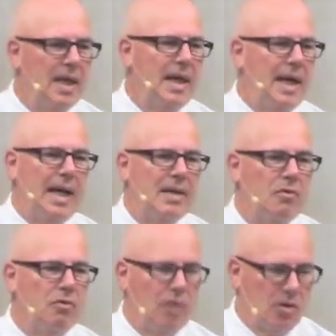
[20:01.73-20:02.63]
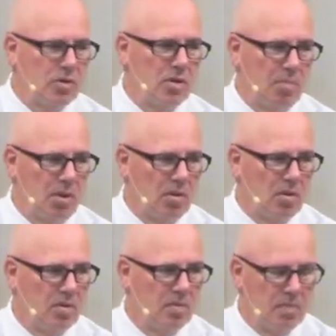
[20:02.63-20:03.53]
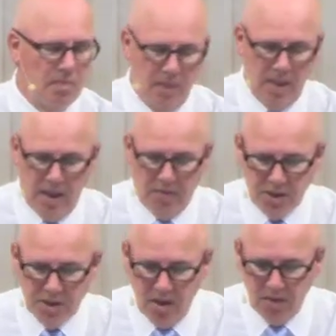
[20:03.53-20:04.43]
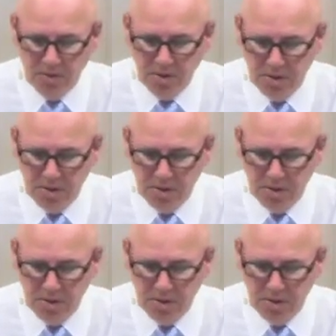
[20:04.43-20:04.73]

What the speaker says: and vulnerable of ourselves.